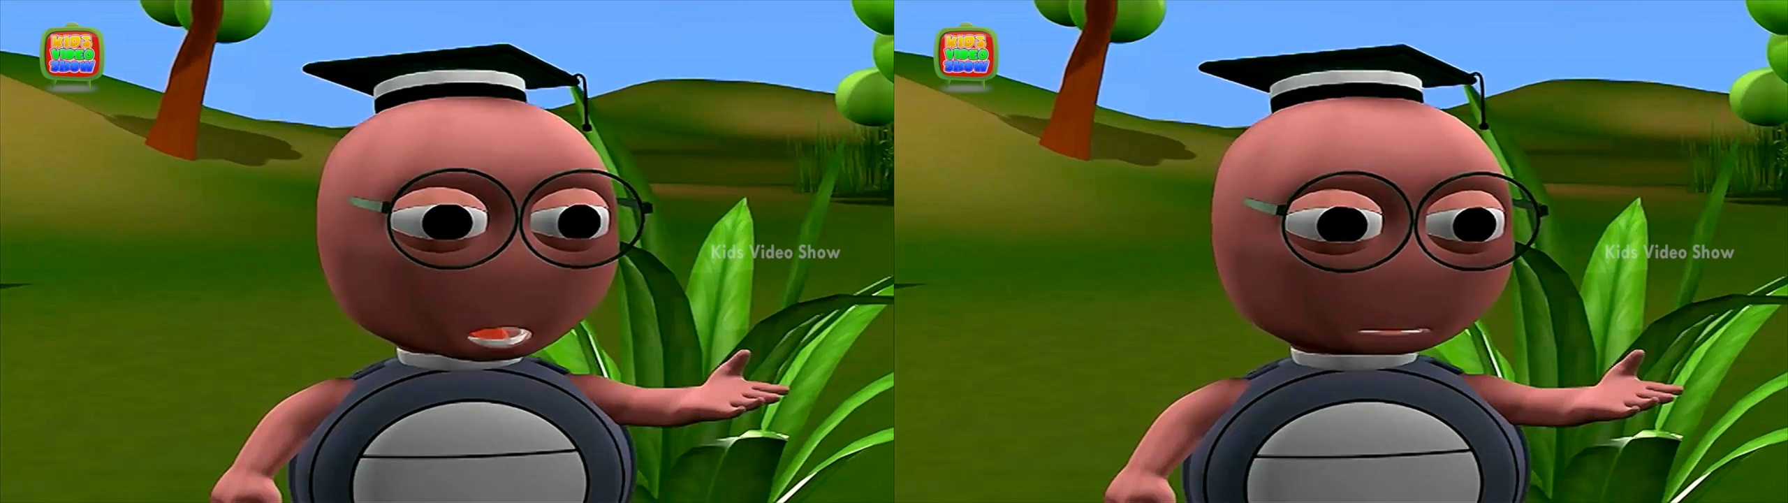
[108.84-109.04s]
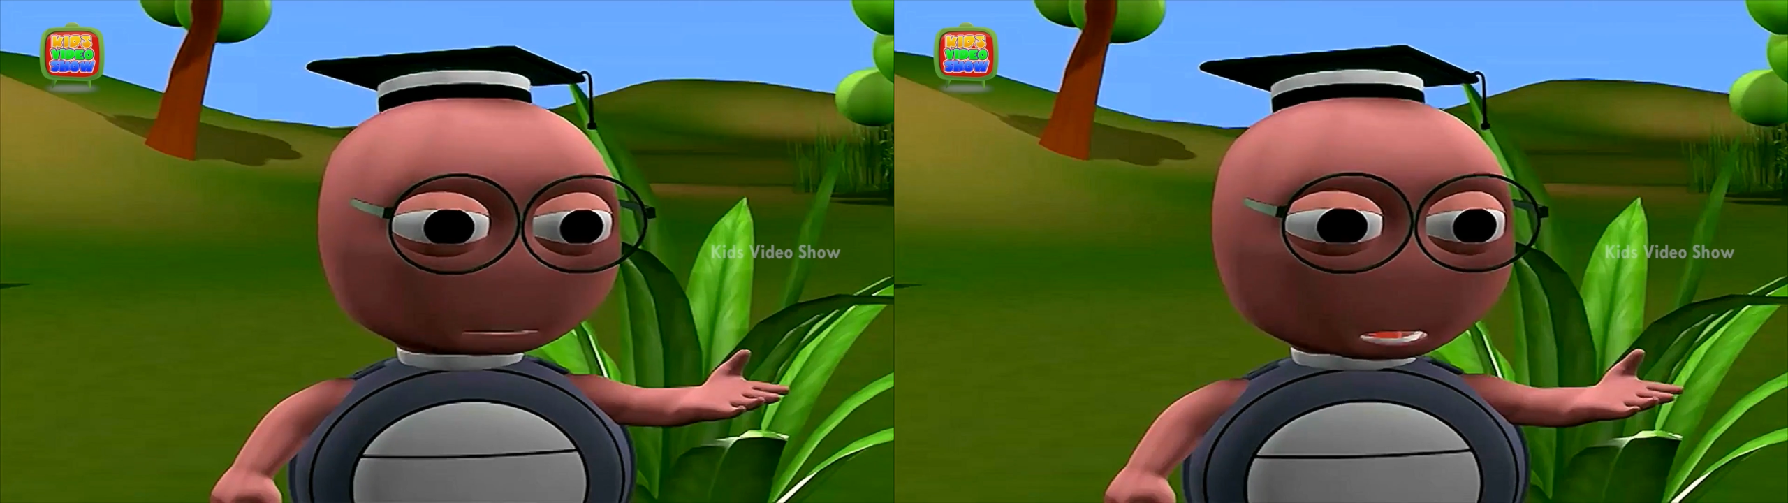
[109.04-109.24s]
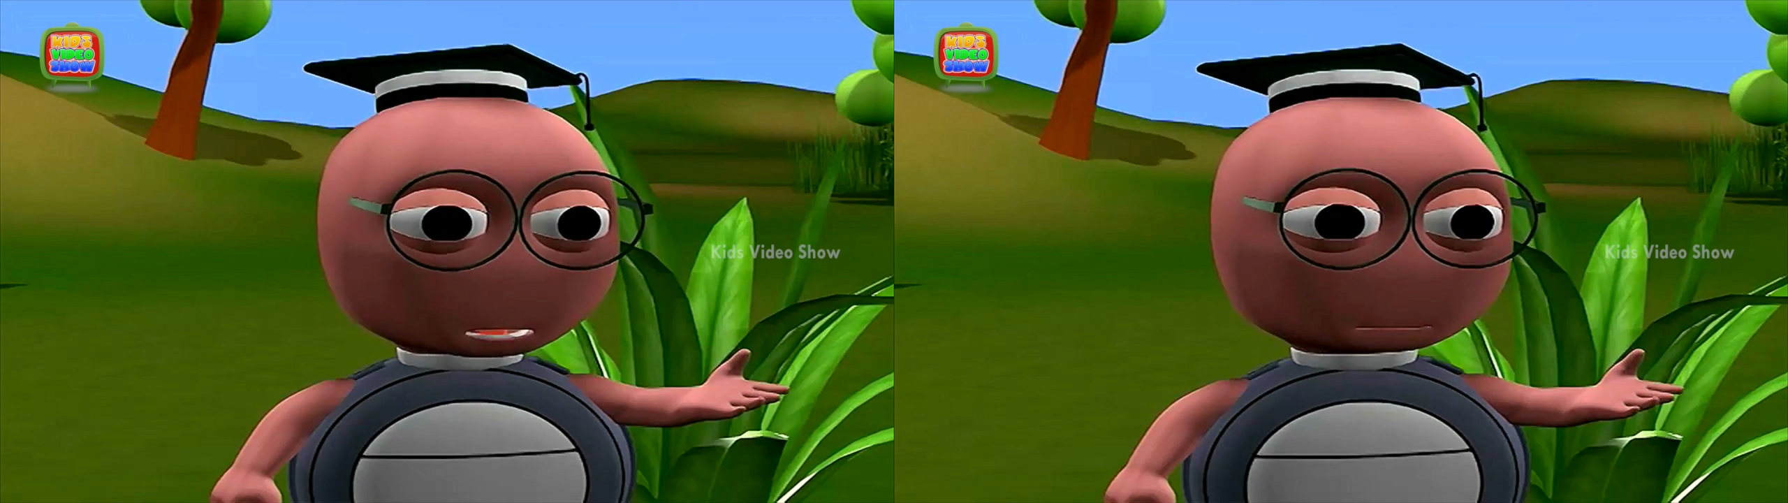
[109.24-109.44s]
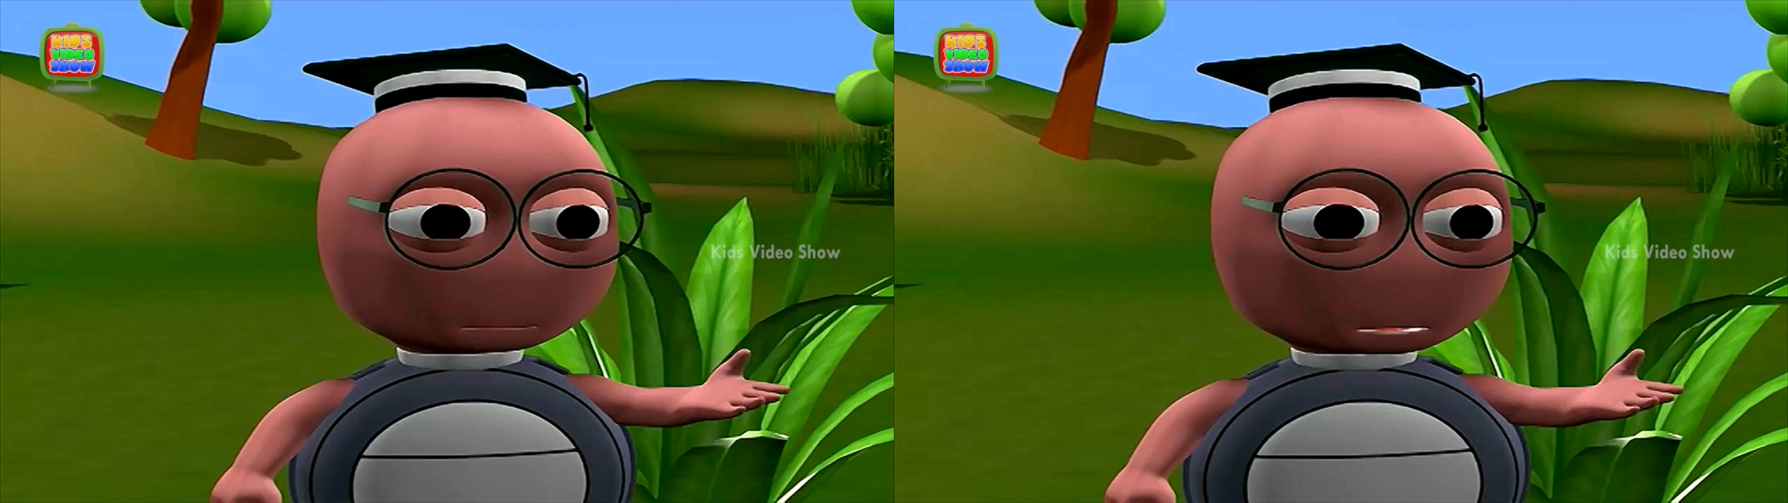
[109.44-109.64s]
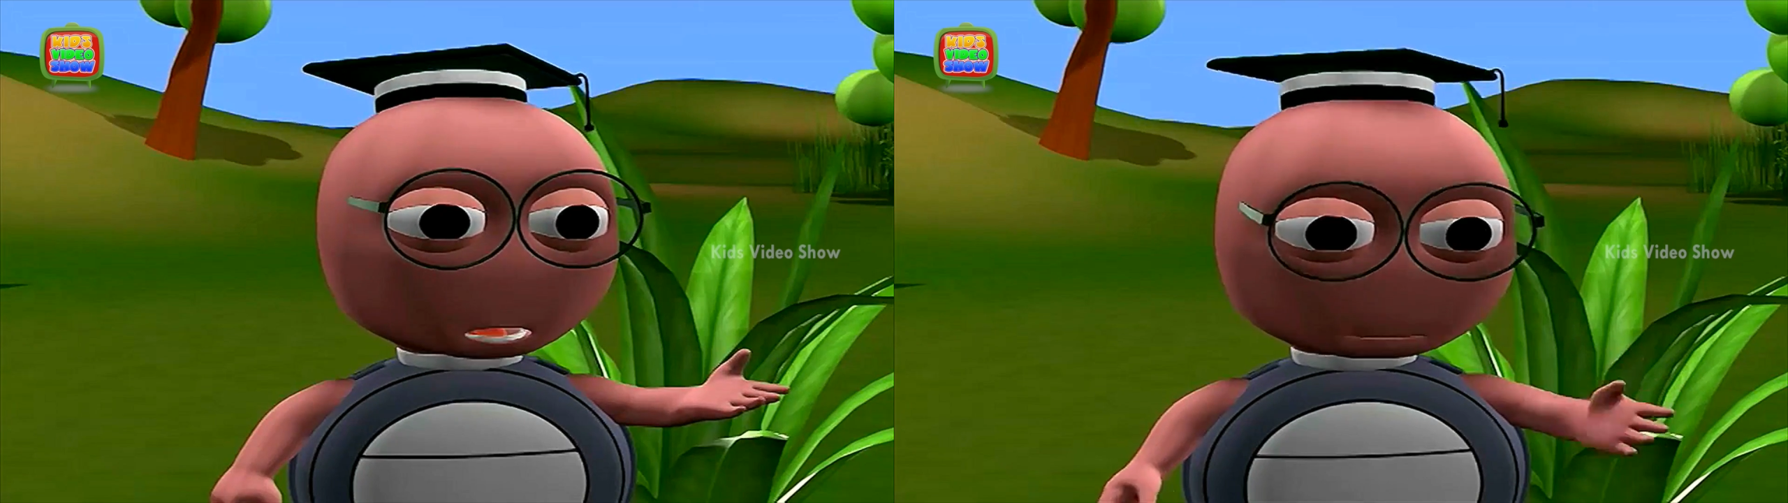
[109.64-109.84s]
parts of the
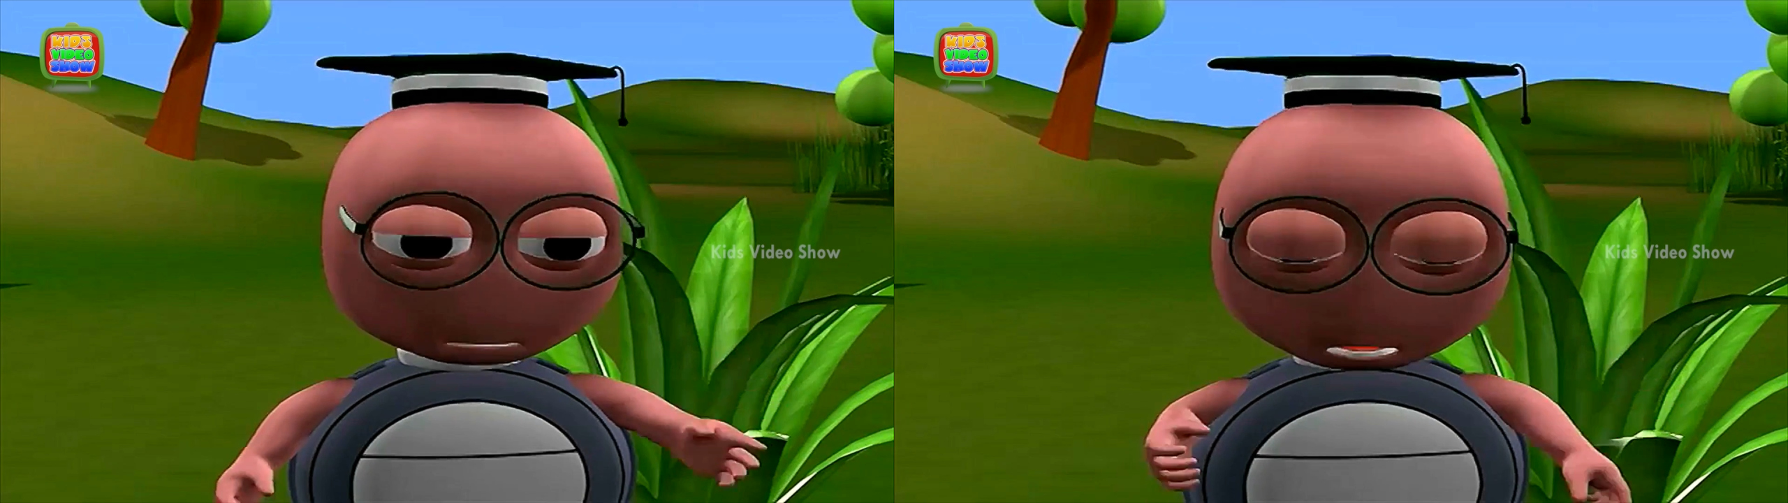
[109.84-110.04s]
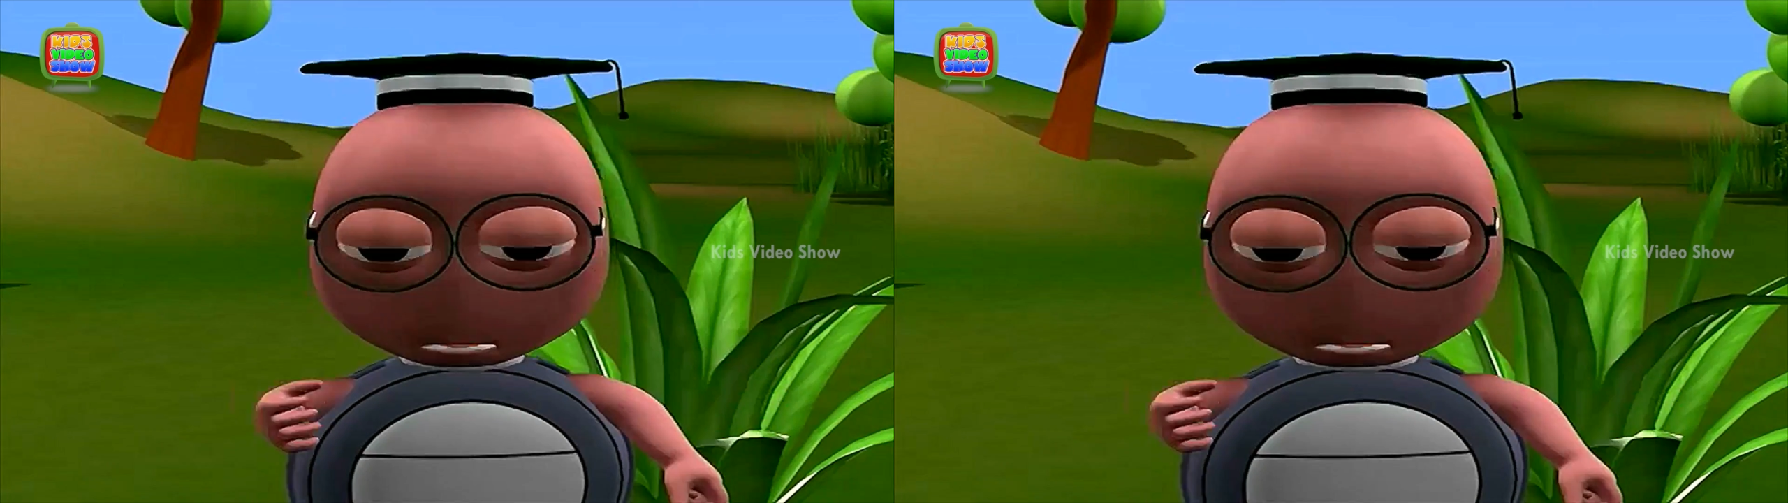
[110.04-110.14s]
plant,